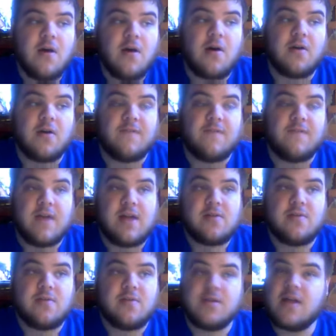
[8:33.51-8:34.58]
on a
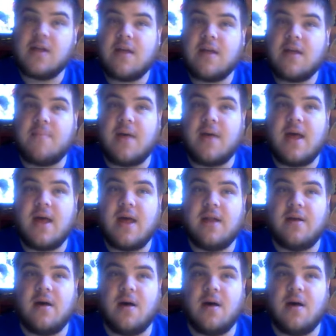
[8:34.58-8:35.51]
Vandal. It's not that bad.